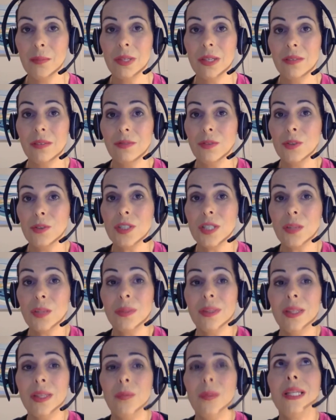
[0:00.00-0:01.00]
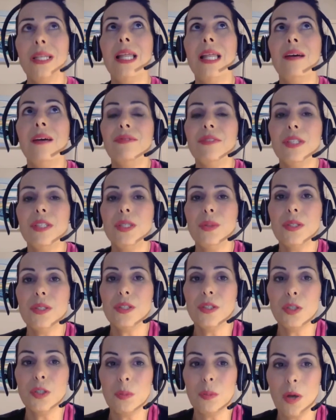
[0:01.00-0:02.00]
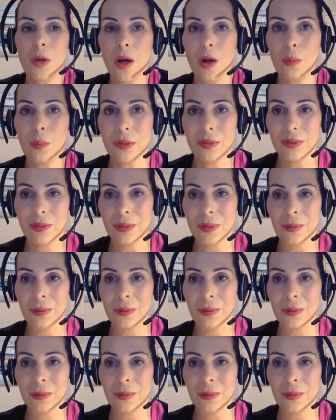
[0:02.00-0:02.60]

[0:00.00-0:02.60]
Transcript: if there's someone that would love to do a Zoom call with you?